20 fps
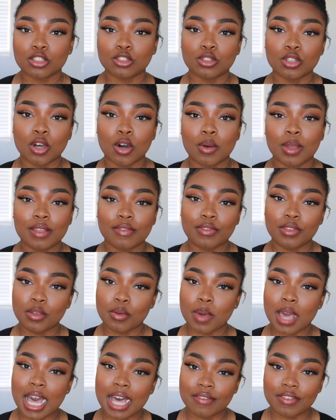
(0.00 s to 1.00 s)
So if
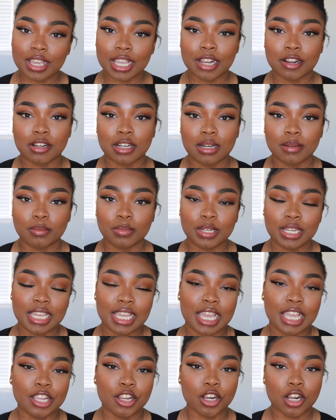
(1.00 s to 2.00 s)
you have a hair
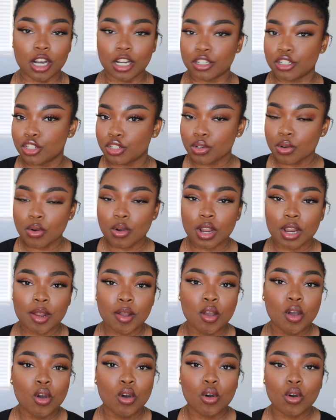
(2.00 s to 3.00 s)
company and you're unsure,
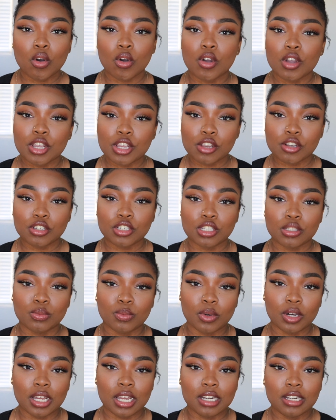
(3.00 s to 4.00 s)
or you just
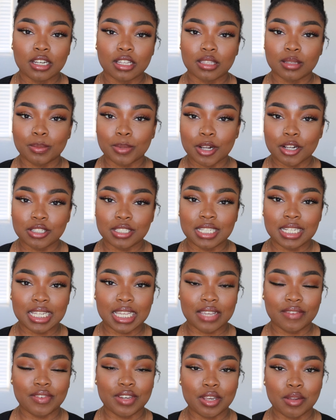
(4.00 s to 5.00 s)
want another person
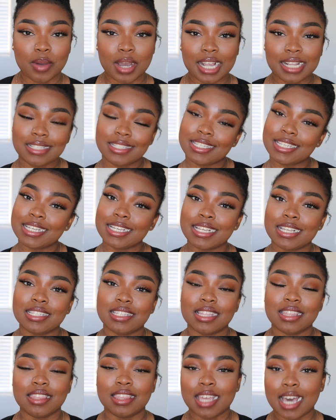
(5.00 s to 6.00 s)
giving you
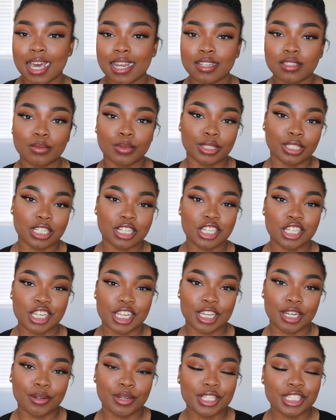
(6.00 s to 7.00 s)
ideas, and that is what this
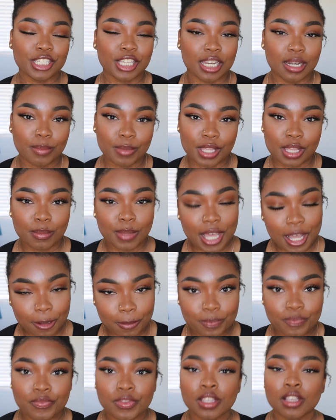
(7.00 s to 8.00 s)
channel is going to be
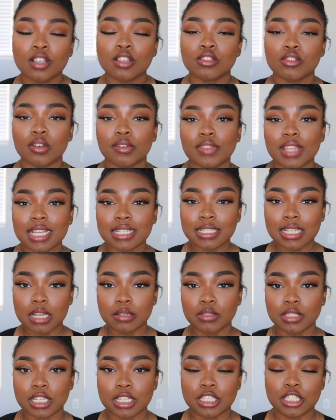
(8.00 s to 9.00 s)
about. So if that
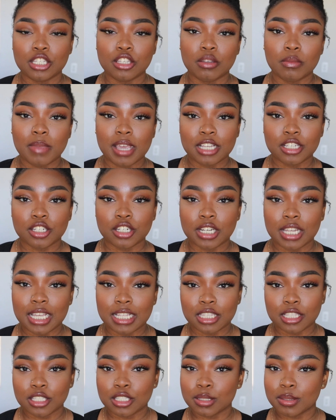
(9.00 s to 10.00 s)
sounds good to you, make sure to
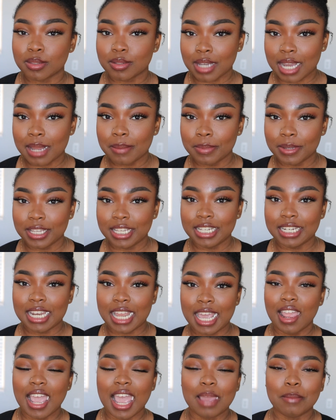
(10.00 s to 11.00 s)
hit the subscribe
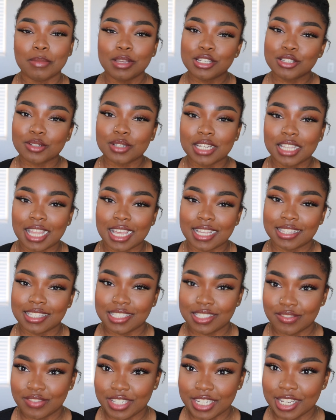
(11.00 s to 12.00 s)
button and be sure to like
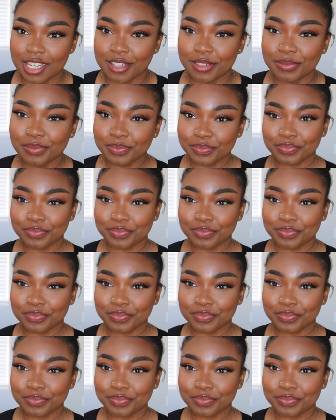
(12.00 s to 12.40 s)
this video.